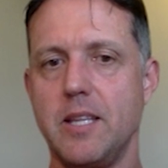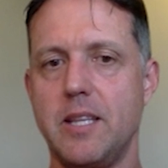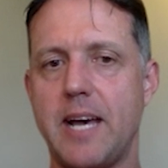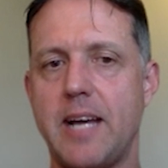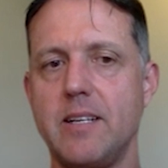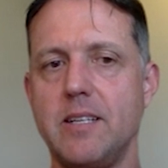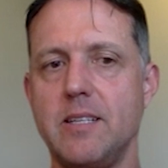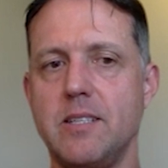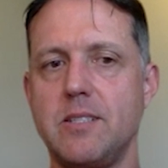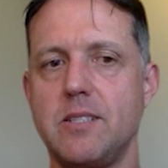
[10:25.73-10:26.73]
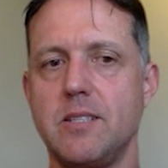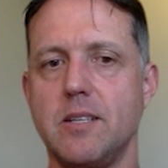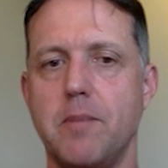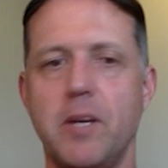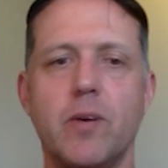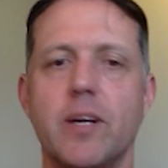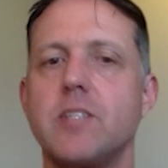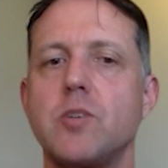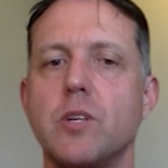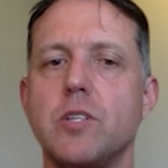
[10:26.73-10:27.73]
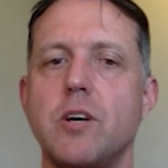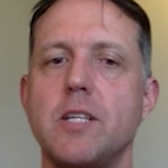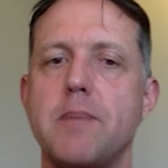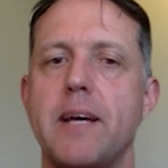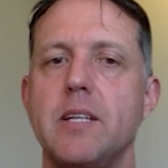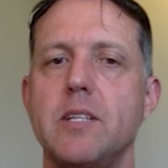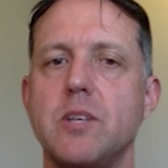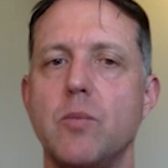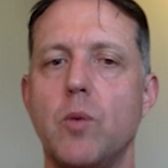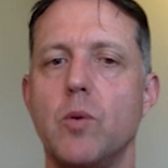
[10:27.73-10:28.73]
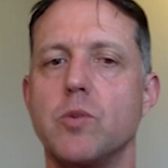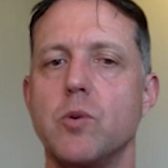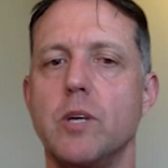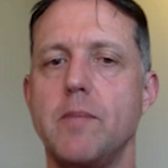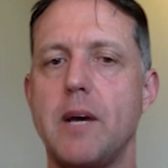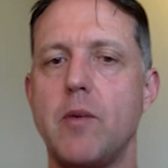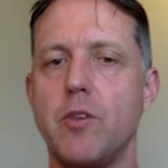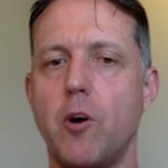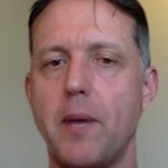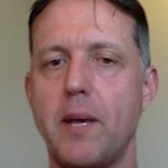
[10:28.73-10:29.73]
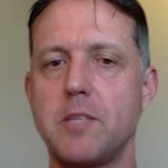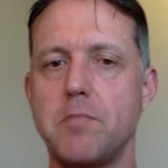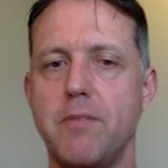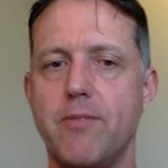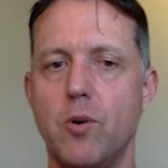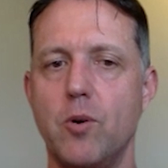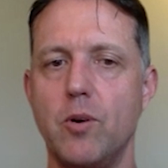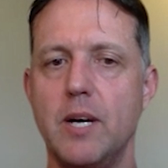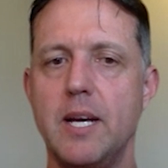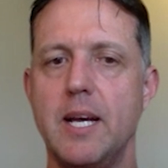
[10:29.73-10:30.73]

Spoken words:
That is a big one. It sort of ties back into what we were talking about with OPEX before,